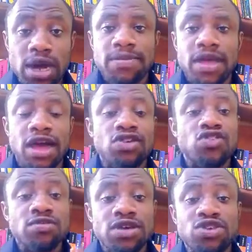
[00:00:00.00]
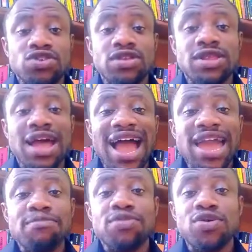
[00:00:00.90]
I also mentioned
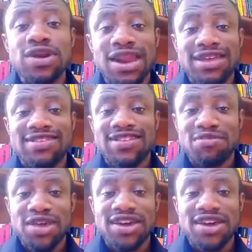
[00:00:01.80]
hypoglycemia